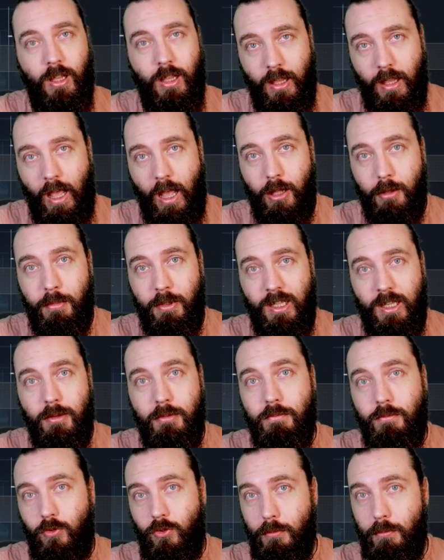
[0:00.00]

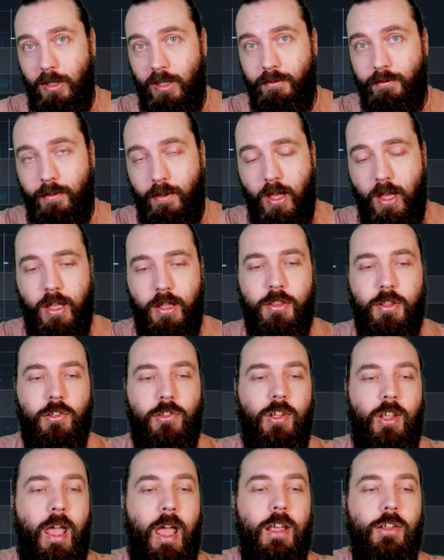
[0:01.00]
Albeit, to be fair,
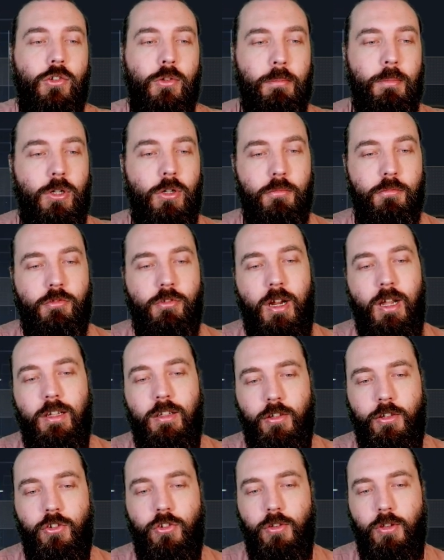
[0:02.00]
this hasn't been
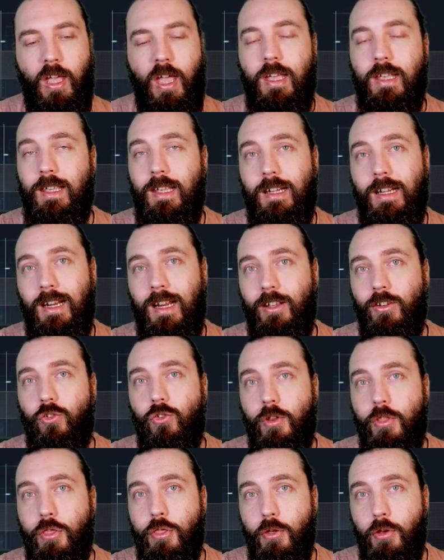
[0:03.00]
upgraded. You can get an
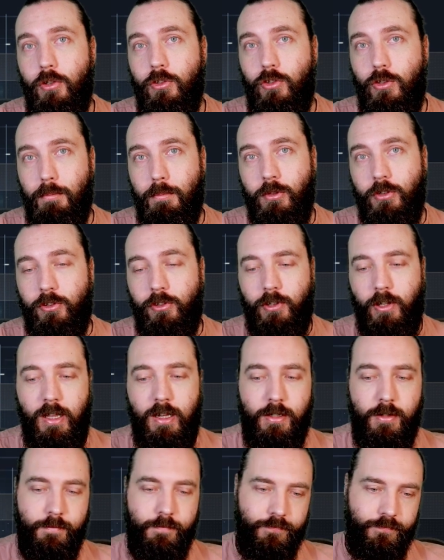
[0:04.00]
extra
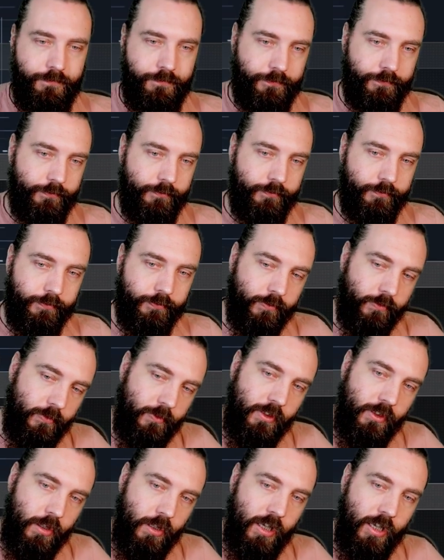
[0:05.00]
30%
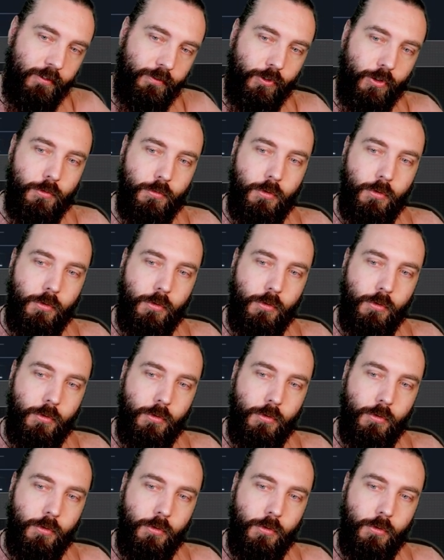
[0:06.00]
if you